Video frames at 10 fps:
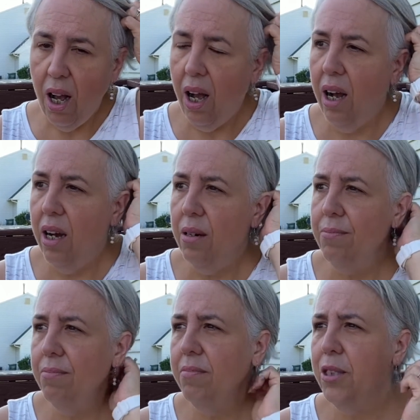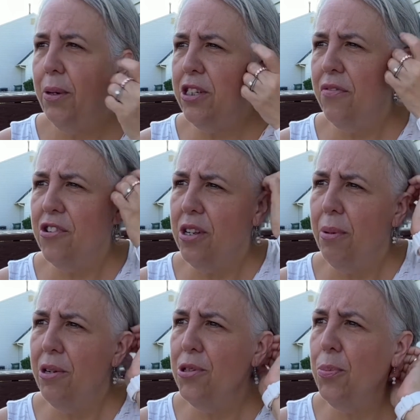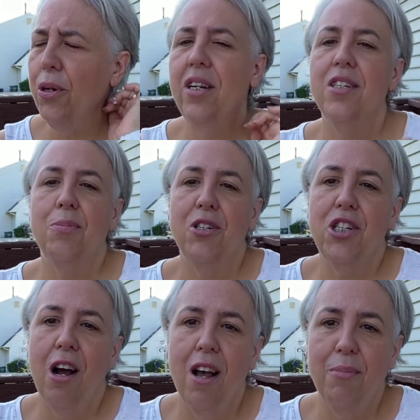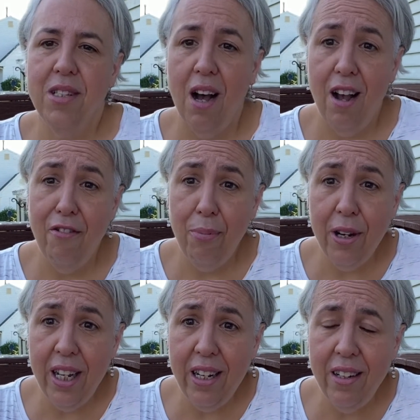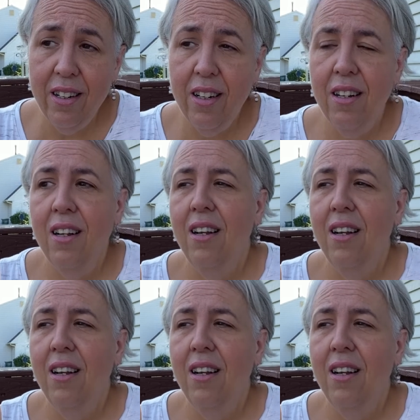Um, especially for somebody who's put in as much time as I've put in,